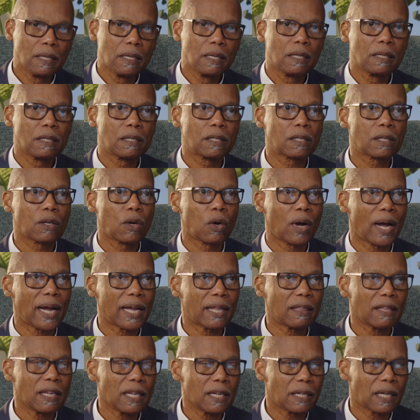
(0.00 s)
So I
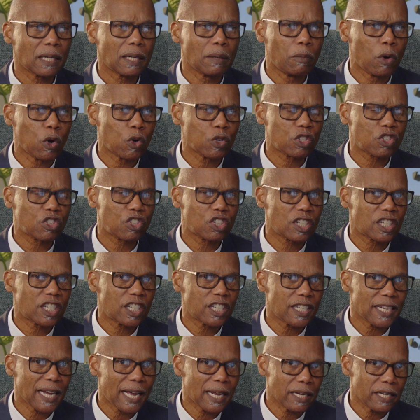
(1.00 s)
think that the most
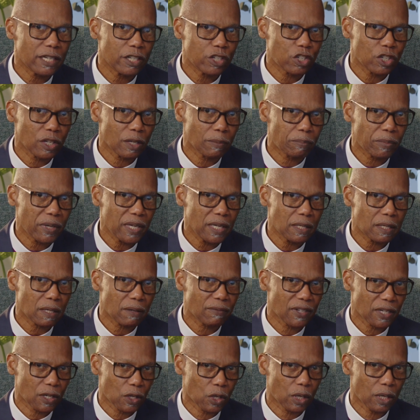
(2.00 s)
challenging piece
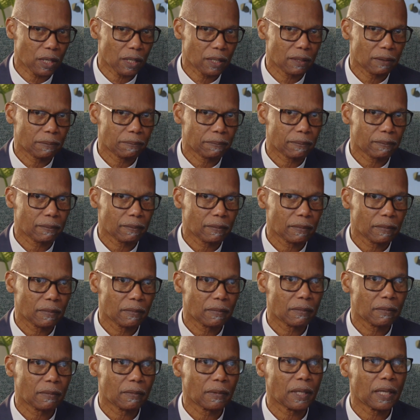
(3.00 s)
of it all
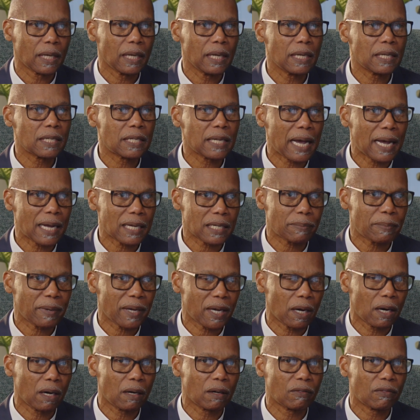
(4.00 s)
is the aspect
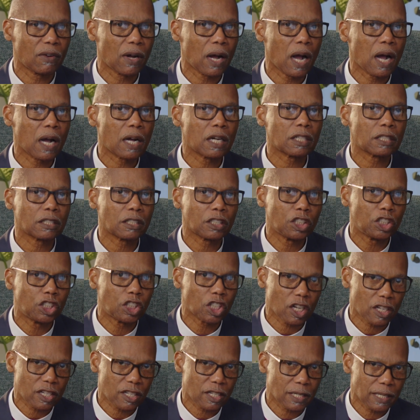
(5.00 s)
of
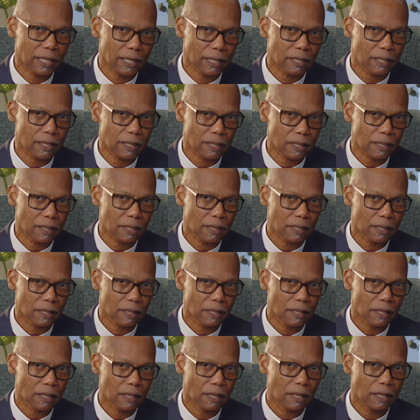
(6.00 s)
justice.
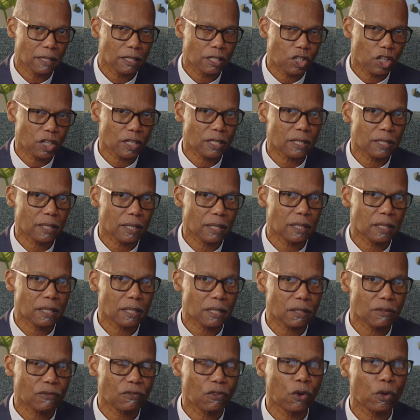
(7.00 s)

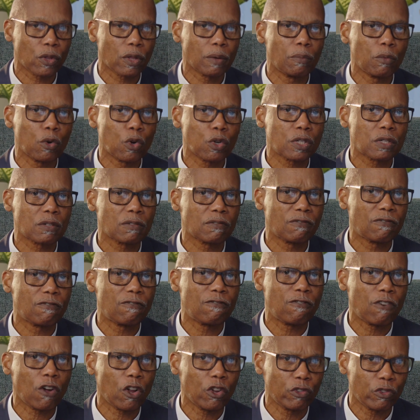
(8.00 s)
Justice for the most
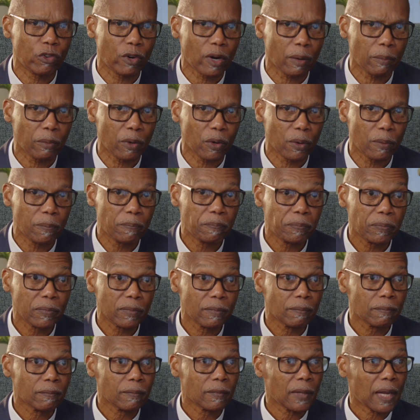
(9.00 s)
vulnerable.
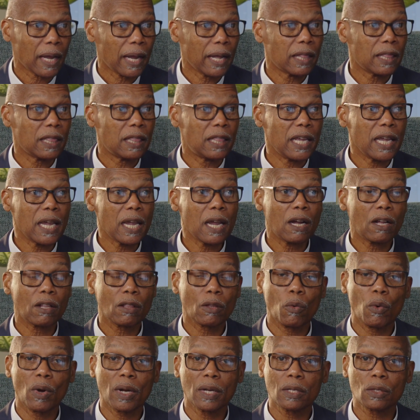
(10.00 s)
And they are the
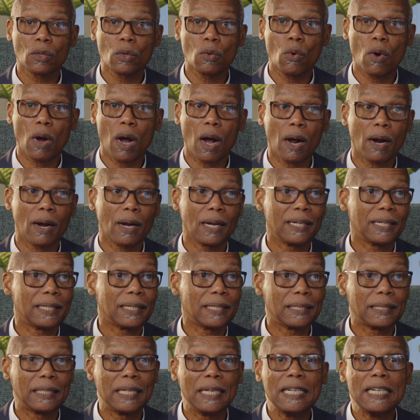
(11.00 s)
ones who are
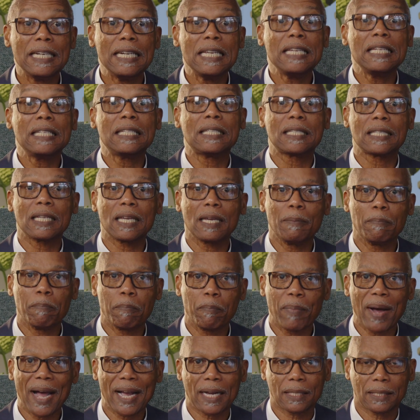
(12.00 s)
the least
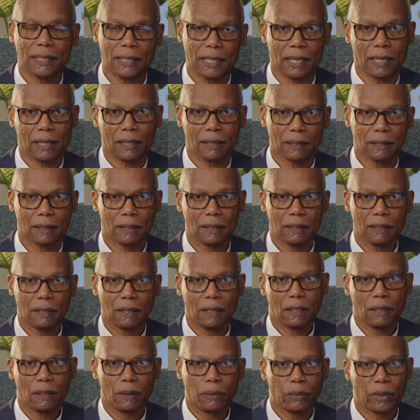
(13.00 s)
impacting
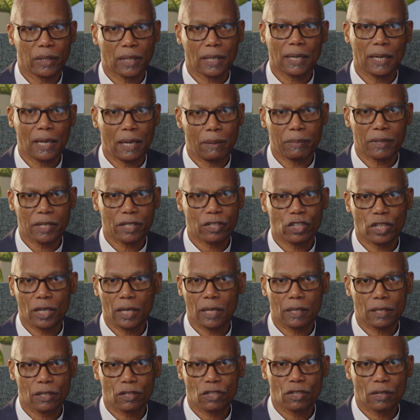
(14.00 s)
with climate
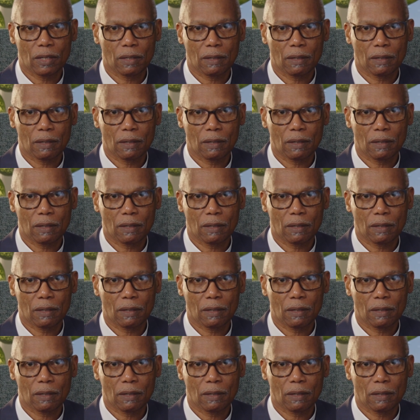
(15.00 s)
change.